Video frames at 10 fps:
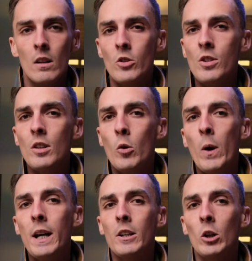Just a
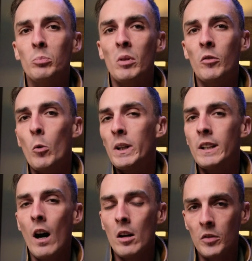quick note before we
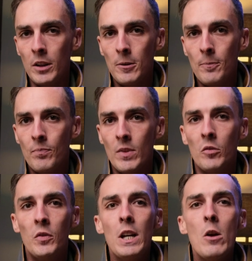dive in. The
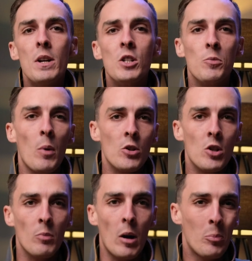video is sponsored by